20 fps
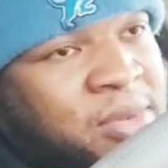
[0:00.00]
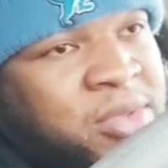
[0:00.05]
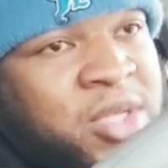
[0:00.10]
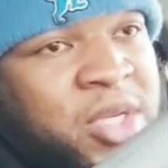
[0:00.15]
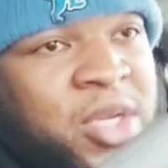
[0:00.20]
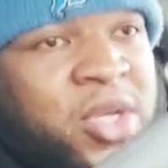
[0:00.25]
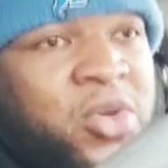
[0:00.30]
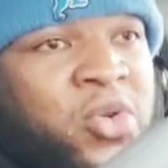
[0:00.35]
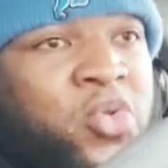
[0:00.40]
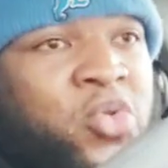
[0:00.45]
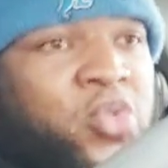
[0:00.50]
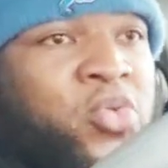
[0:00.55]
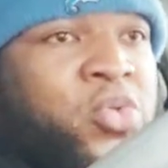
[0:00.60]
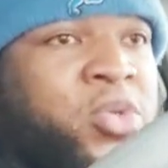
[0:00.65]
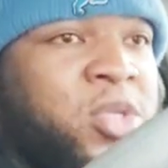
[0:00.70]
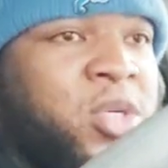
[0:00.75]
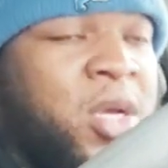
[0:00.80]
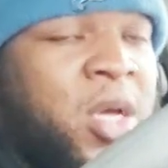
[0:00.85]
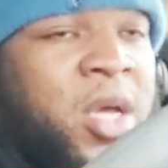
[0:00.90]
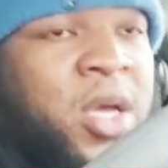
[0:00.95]
I was a
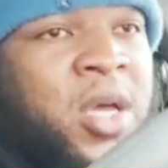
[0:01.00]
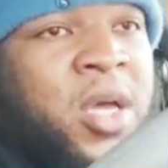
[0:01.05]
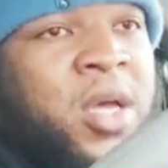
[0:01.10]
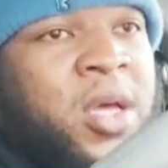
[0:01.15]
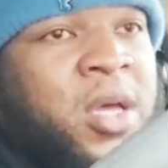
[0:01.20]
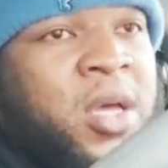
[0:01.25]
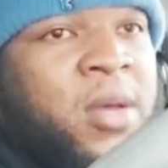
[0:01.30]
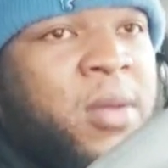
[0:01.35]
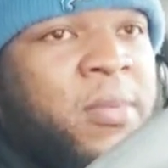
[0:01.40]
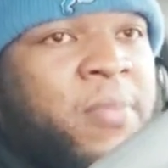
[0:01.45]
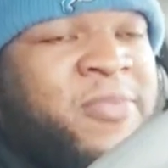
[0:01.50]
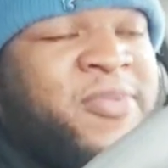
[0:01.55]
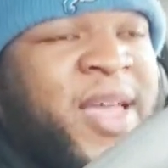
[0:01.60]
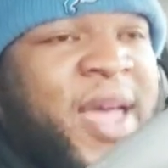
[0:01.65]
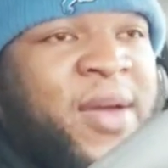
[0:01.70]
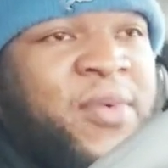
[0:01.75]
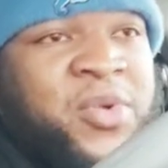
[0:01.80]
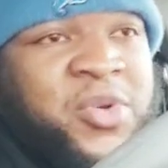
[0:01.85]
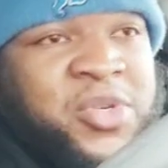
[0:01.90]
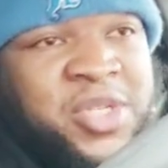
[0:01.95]
huge uh,
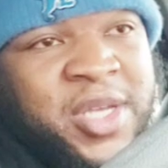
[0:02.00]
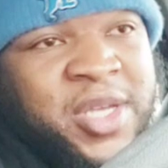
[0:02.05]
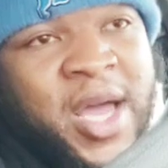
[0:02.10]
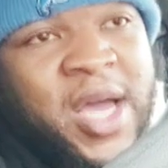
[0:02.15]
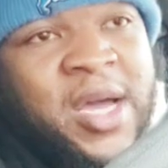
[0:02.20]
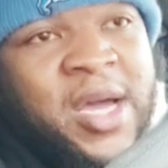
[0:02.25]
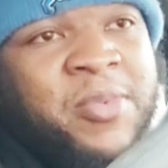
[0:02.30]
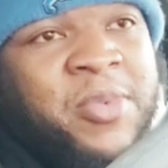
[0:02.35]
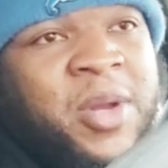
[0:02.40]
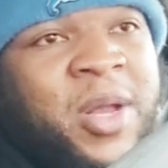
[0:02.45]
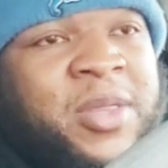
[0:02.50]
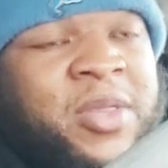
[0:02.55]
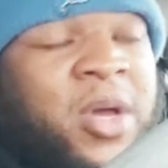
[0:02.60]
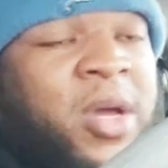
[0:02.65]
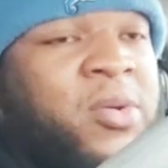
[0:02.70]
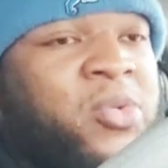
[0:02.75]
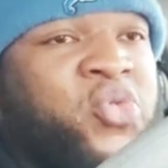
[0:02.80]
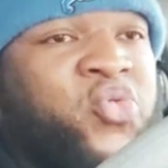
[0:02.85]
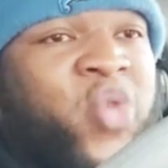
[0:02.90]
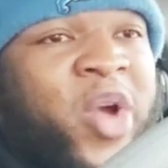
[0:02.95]
Zach Wilson guy coming. Up. I
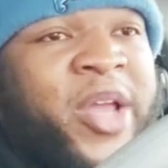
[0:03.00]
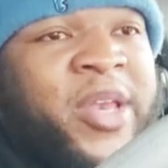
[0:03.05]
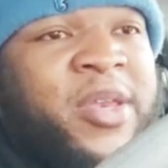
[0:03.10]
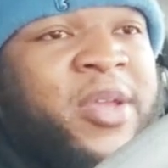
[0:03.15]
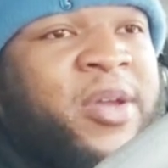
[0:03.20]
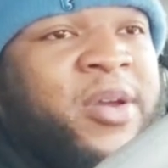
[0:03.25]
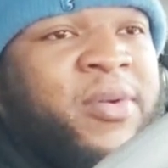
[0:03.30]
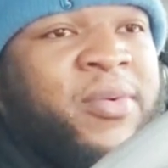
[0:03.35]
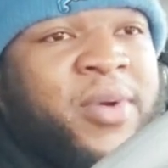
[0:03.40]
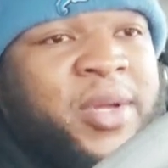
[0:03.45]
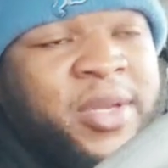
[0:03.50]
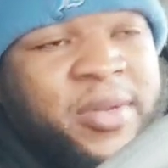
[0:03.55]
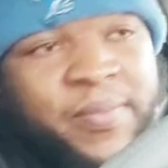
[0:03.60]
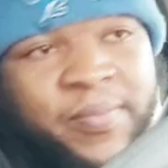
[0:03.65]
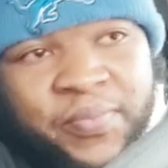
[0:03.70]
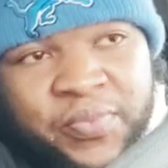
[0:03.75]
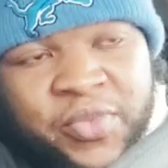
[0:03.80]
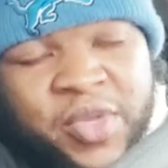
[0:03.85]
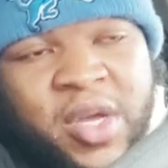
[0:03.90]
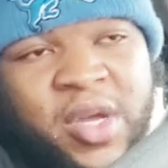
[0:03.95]
thought he was right there with
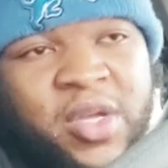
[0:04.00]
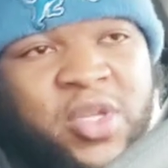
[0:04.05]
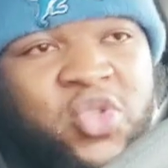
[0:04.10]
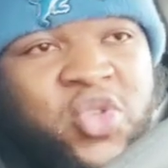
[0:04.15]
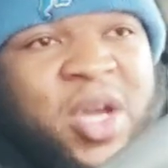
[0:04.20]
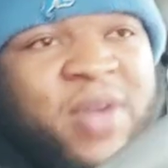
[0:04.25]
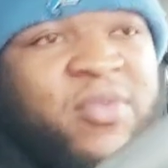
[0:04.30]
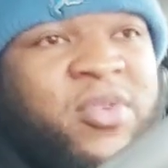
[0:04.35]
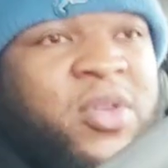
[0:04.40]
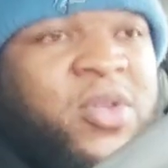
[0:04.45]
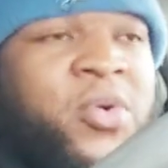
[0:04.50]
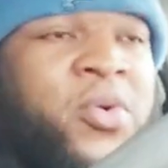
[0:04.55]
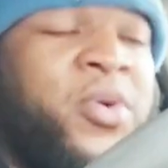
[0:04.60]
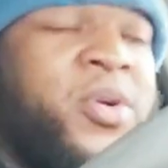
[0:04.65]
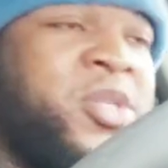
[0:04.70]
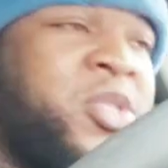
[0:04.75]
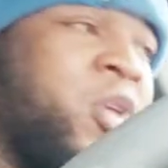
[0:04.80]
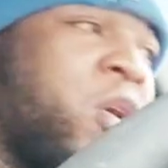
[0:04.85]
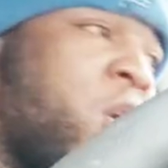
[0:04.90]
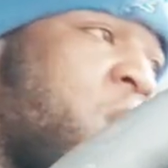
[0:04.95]
Trevor
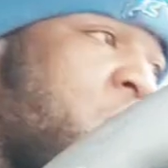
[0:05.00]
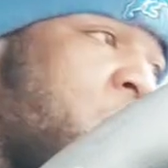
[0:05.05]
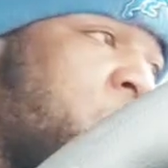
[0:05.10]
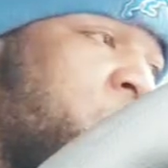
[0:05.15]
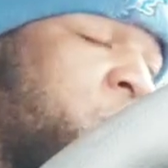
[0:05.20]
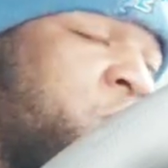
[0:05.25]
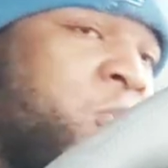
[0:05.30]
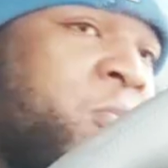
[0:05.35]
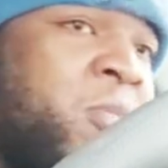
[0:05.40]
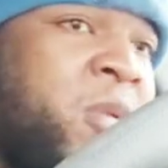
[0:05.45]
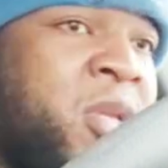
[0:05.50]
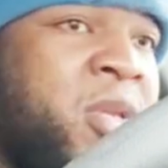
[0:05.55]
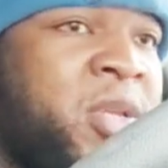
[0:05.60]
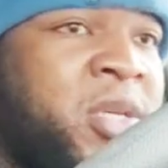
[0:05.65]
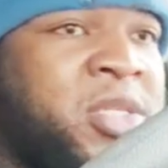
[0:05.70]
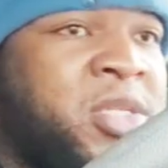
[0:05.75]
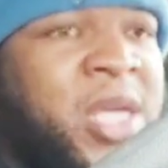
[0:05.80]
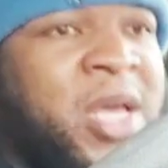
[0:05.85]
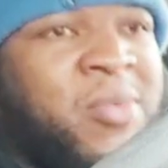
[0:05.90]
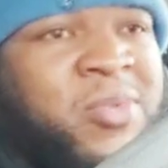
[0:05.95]
Lawrence. The arm was
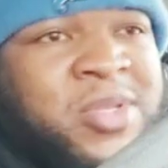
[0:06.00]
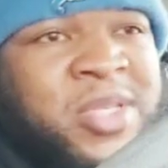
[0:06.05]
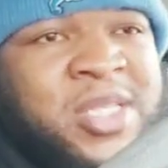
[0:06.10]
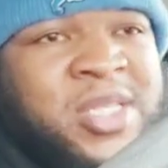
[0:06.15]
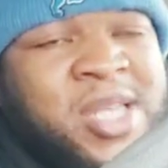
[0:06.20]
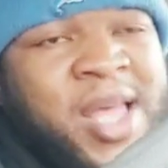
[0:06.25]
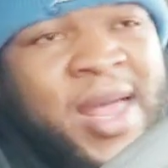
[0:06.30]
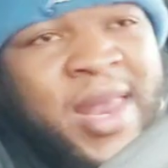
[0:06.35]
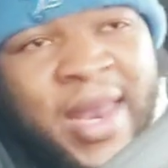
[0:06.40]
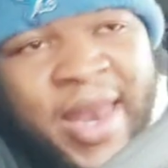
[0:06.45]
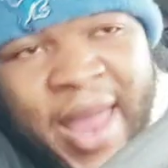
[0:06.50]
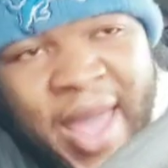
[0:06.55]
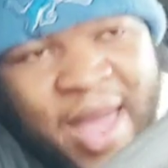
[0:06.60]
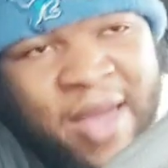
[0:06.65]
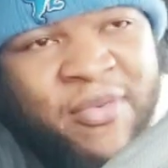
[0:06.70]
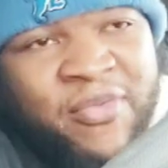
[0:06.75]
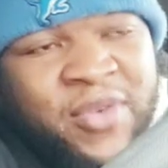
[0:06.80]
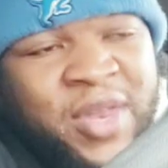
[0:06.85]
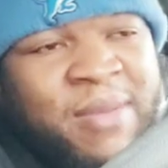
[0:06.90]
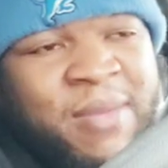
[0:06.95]
tremendous. He was a solid
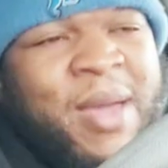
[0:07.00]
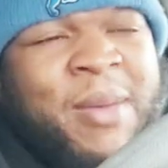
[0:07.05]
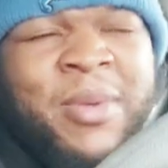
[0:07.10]
athlete.